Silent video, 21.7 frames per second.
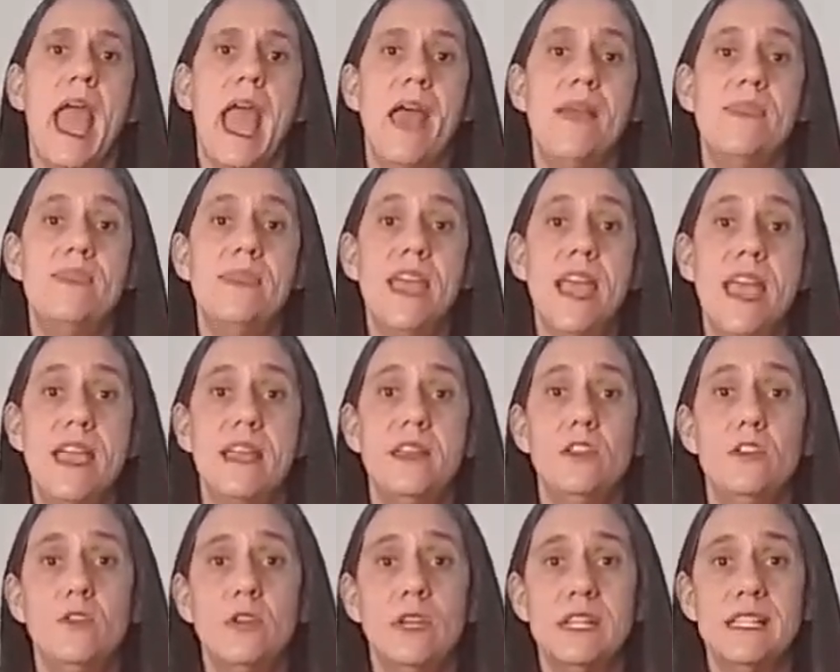And
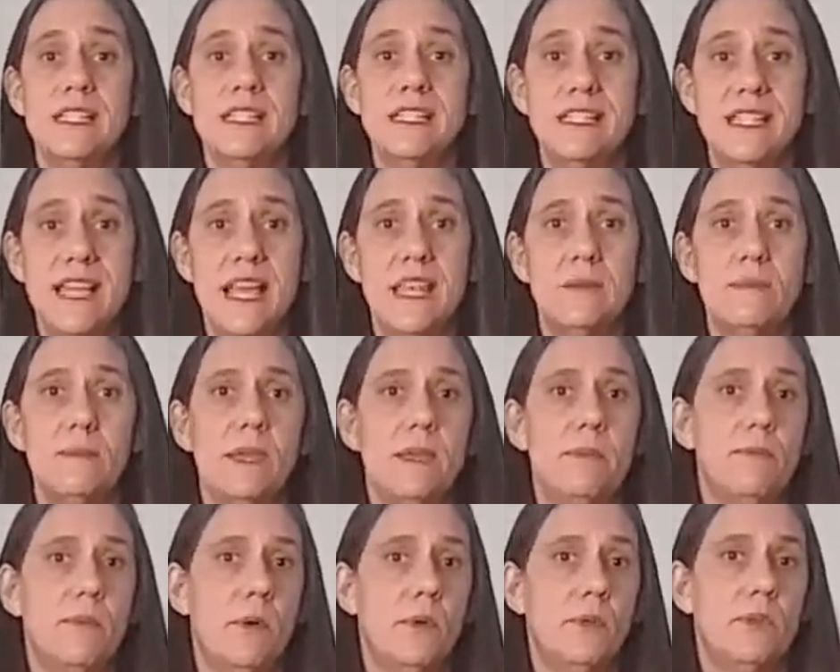then you can send
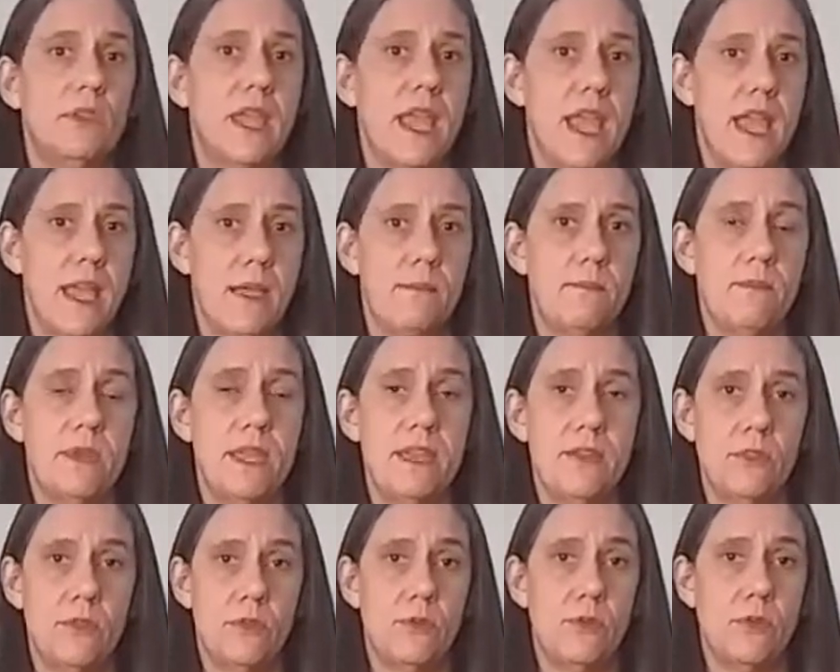me both the
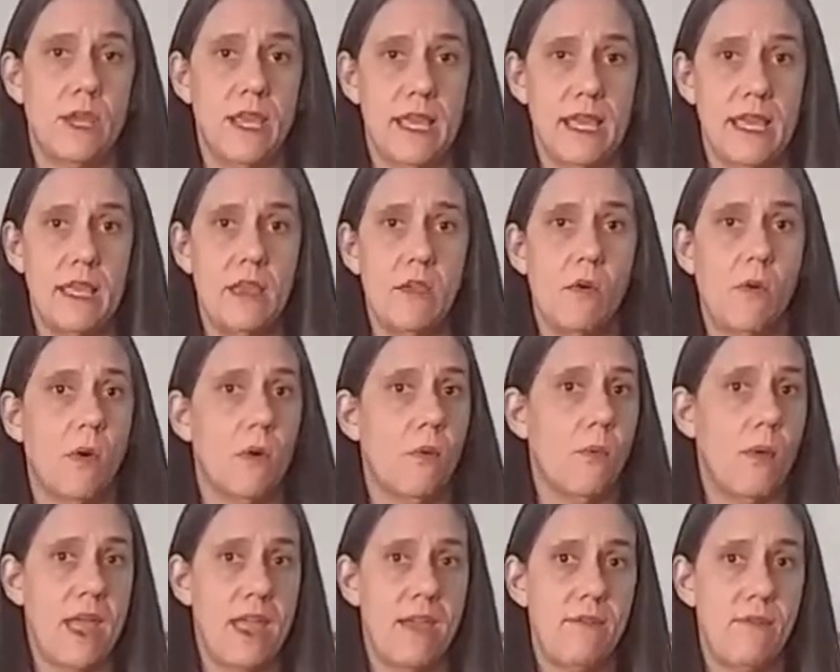MP3 or
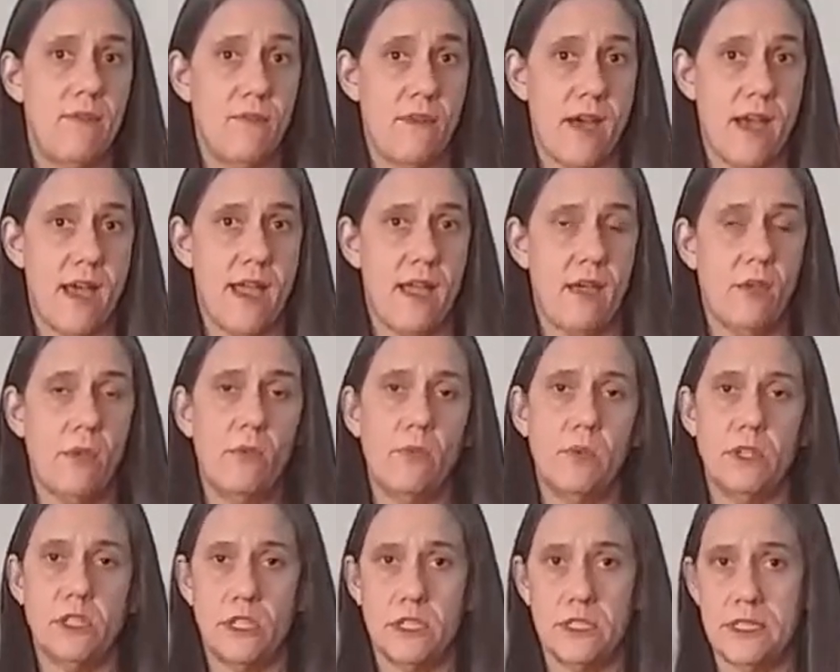WAV file,
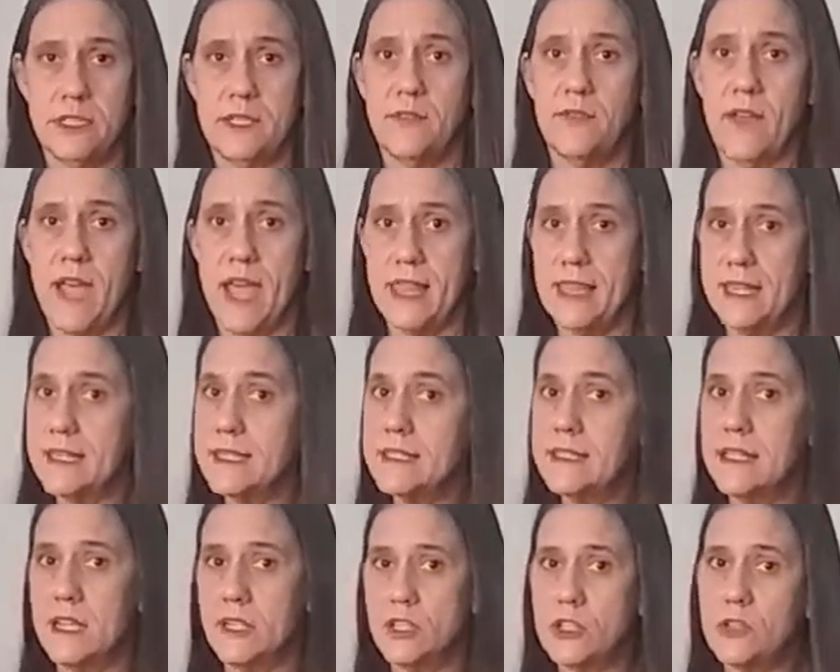which is the file
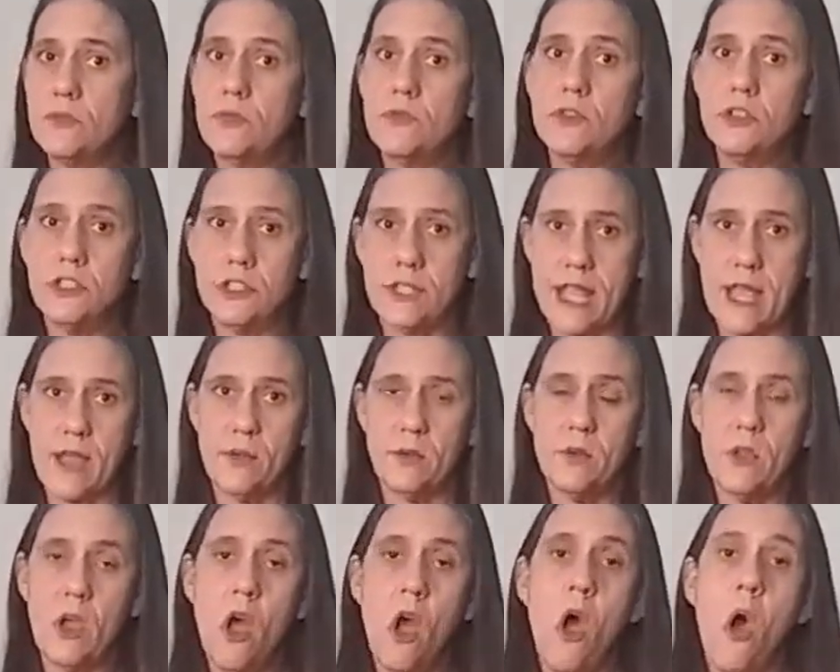extension for
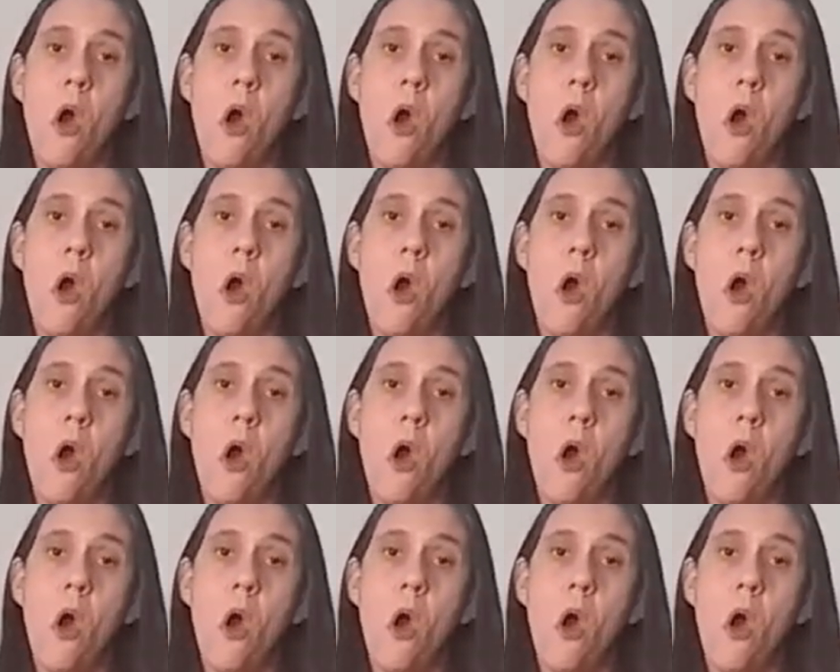sound,